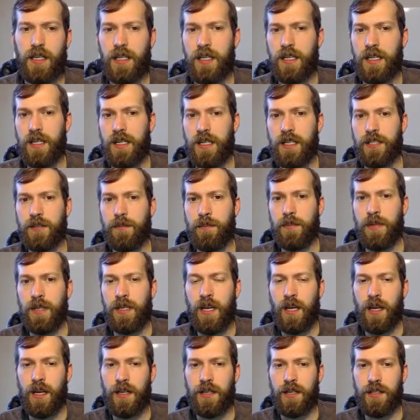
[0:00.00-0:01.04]
is
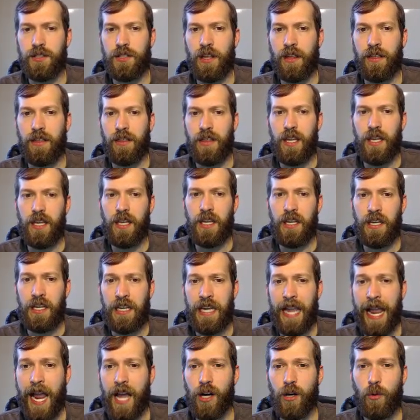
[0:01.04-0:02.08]
because the
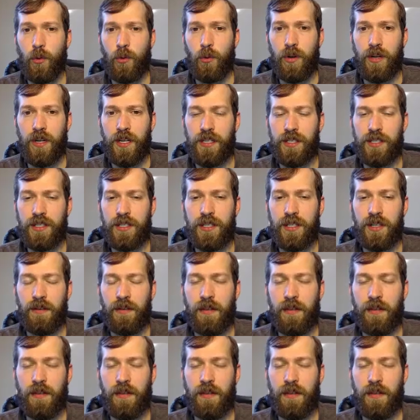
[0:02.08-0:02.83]
categories